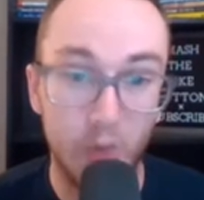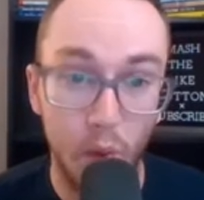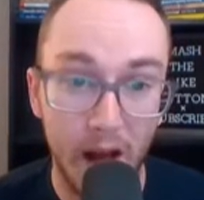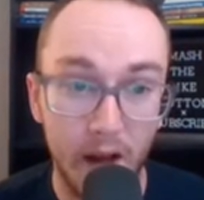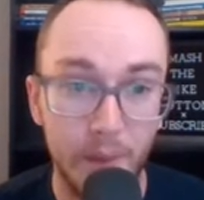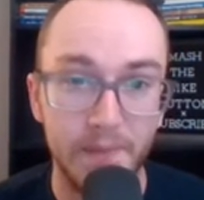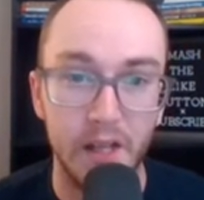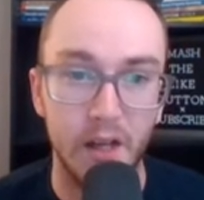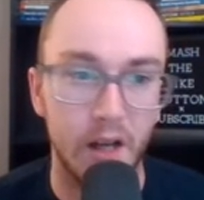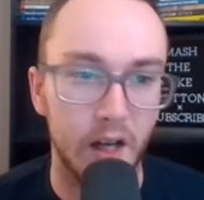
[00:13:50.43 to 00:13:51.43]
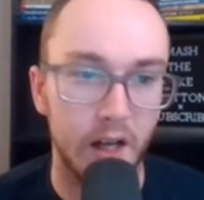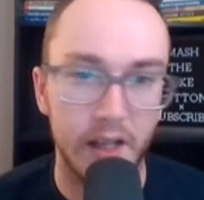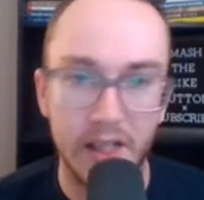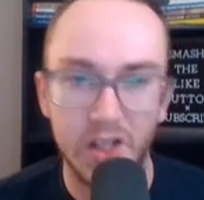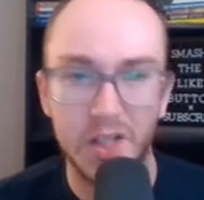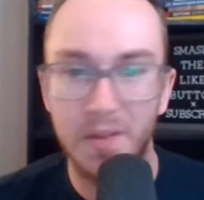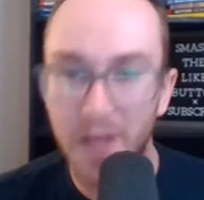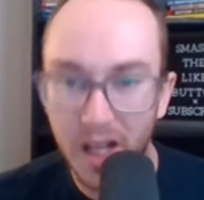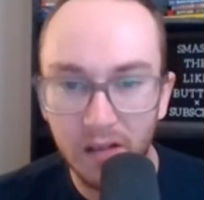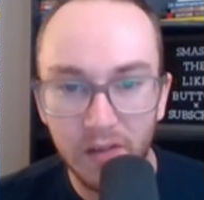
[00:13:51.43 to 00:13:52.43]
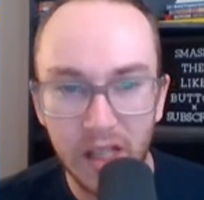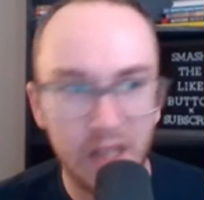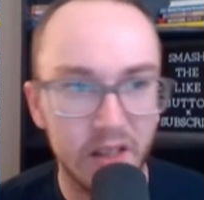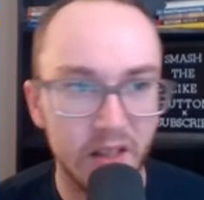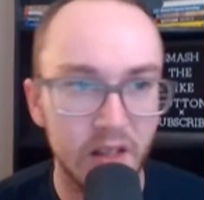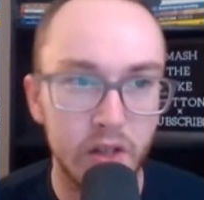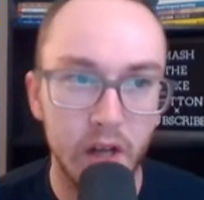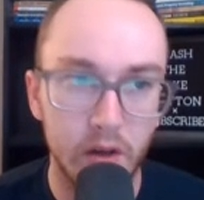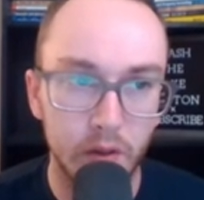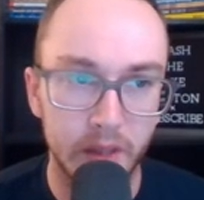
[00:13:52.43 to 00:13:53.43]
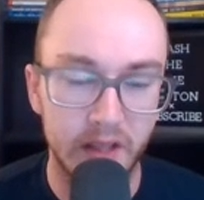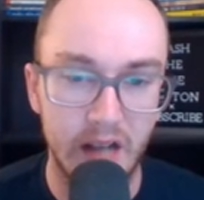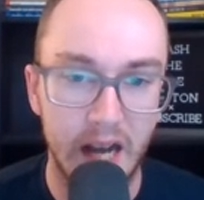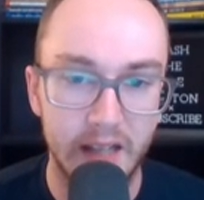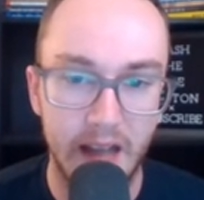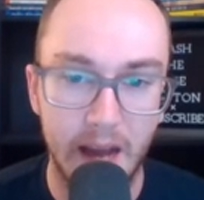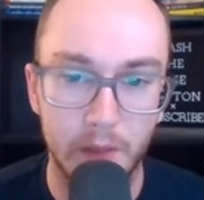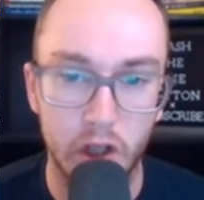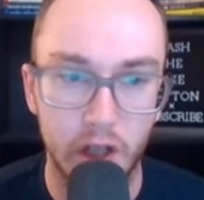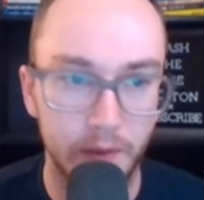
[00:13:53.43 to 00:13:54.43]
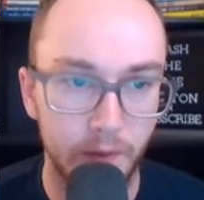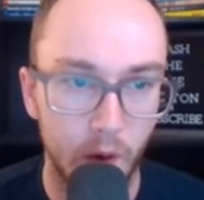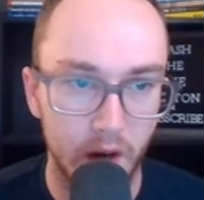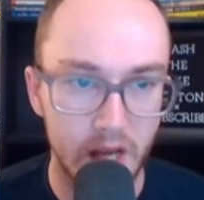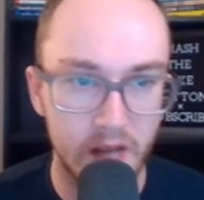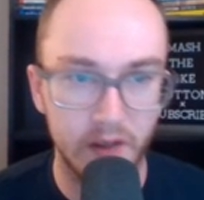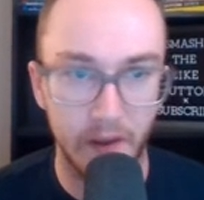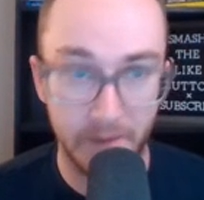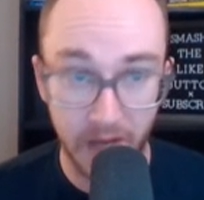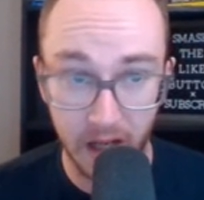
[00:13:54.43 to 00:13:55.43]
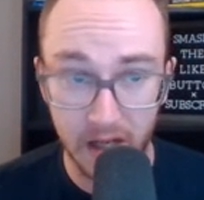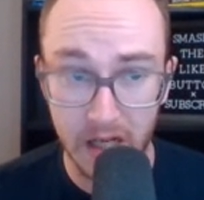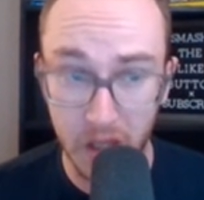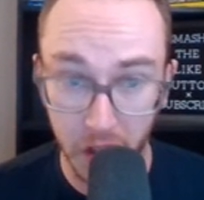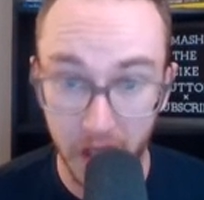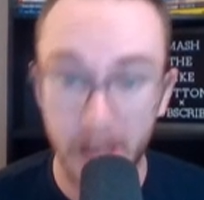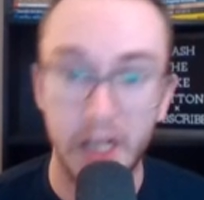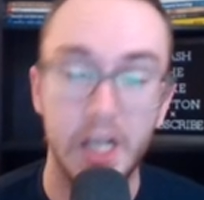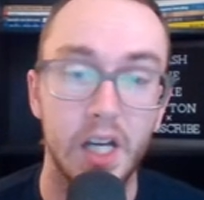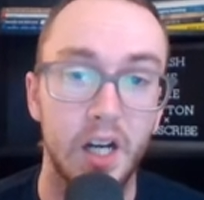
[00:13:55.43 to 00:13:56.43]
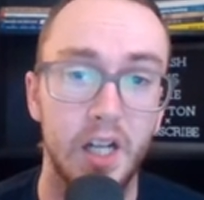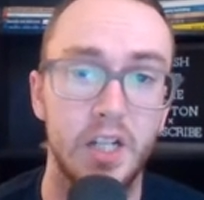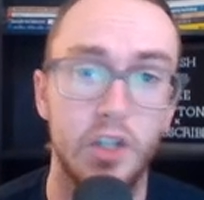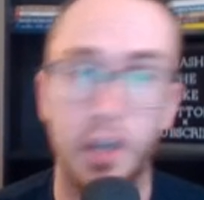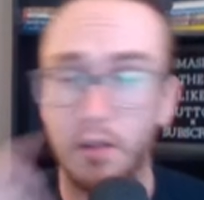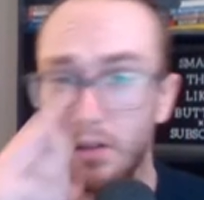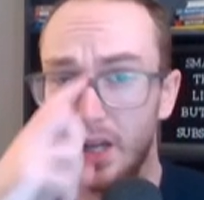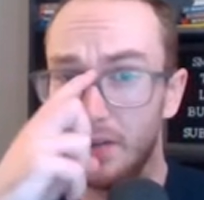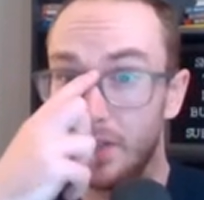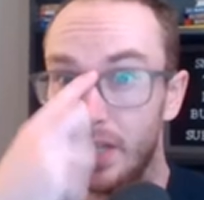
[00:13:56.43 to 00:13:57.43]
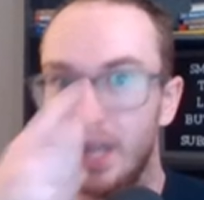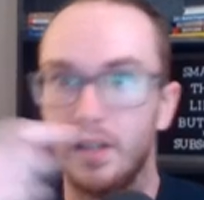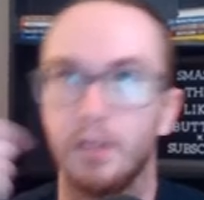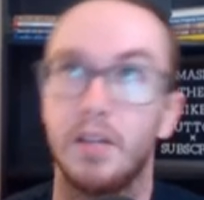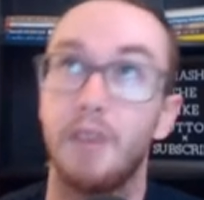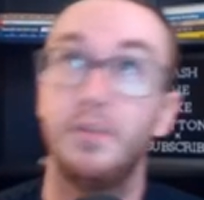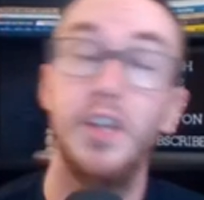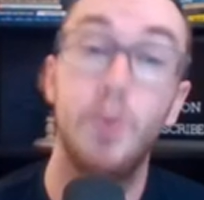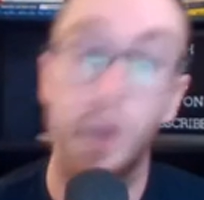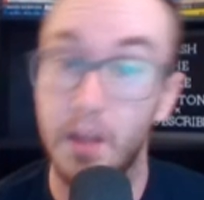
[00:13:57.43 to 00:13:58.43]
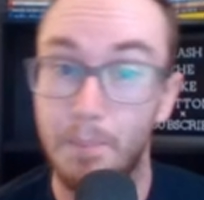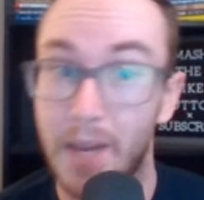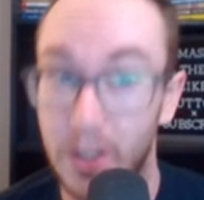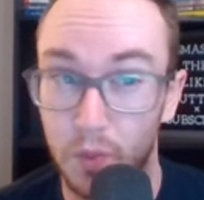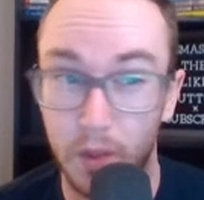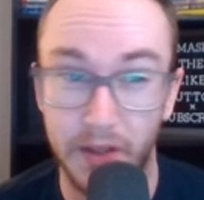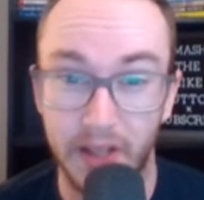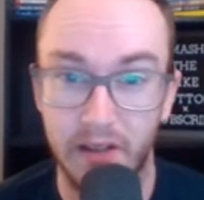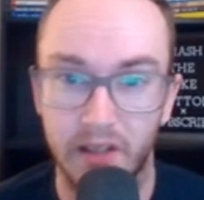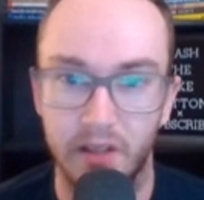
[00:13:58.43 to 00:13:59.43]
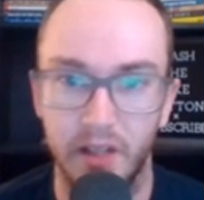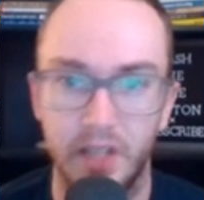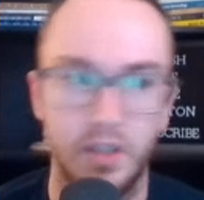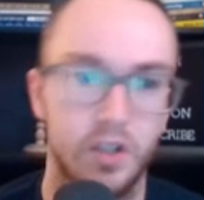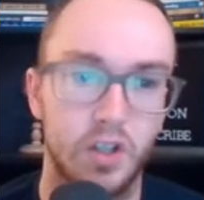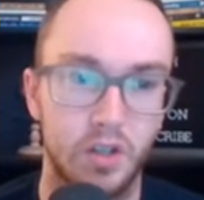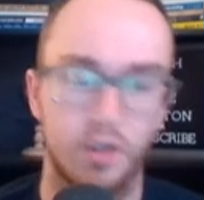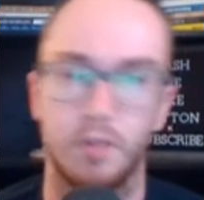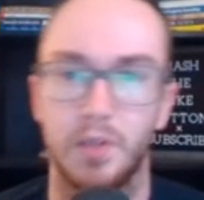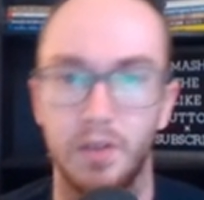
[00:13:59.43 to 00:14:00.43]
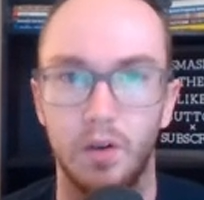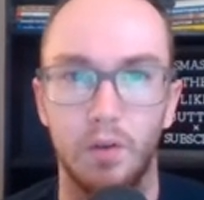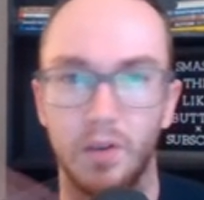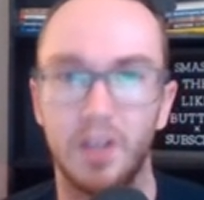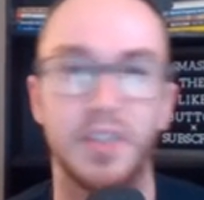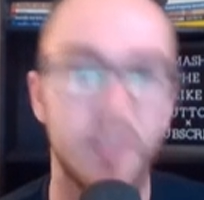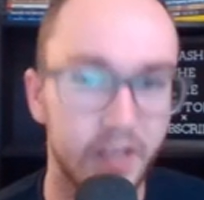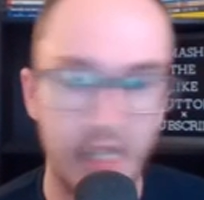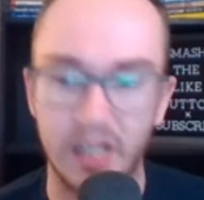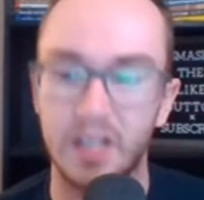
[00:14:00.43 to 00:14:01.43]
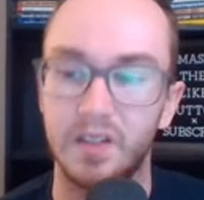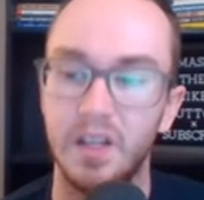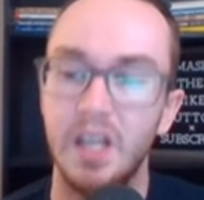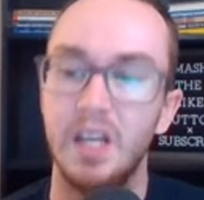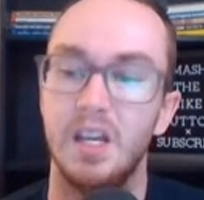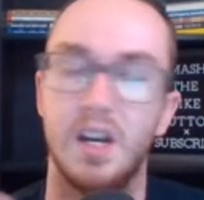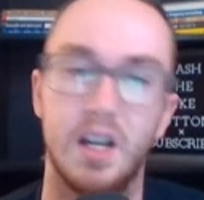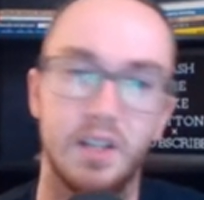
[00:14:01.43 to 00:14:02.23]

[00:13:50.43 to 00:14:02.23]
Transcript: well. Uh, it just the convenience in general with SkyTab and Shift4 is very good. Uh, in general, I would say they're definitely one of the best ones in this list, and just in terms of the overall sleekness uh,